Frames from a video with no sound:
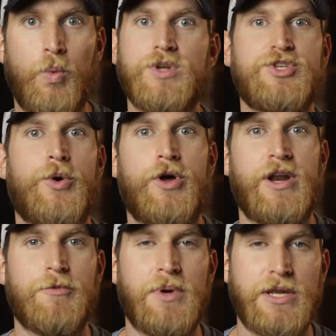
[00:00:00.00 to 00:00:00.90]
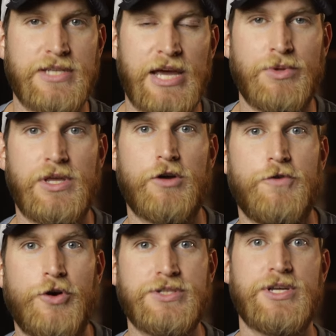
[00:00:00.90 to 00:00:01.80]
What is going on, everybody? Dan with Gear
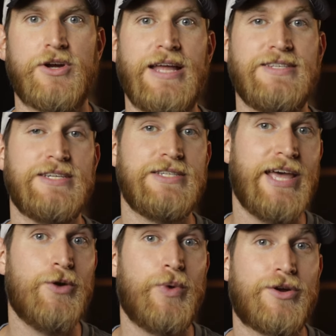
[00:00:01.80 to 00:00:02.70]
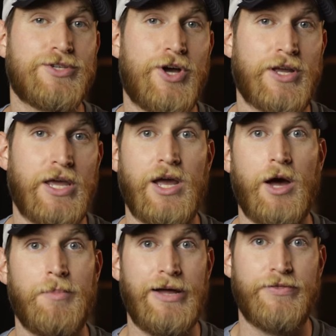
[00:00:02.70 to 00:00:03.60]
Focus here, and today we are talking
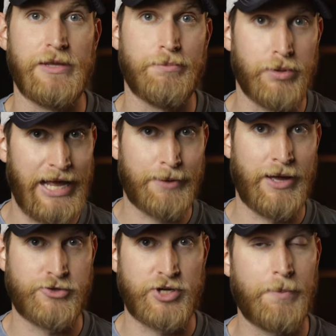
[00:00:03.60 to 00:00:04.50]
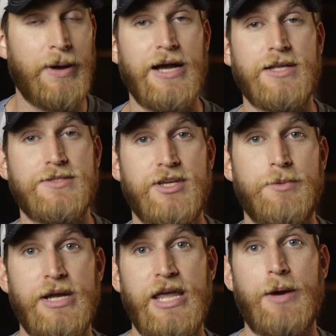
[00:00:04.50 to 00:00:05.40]
about the Blackmagic Pocket
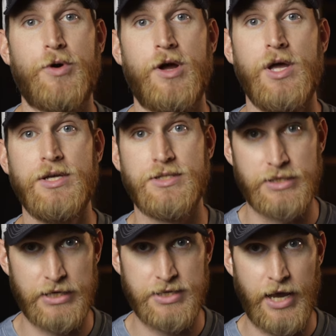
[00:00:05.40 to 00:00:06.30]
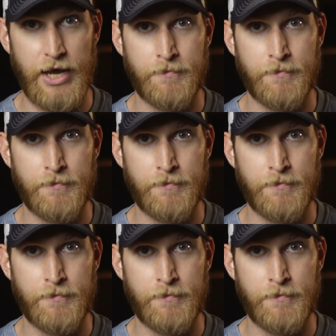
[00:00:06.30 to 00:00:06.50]
Cinema Camera 6K.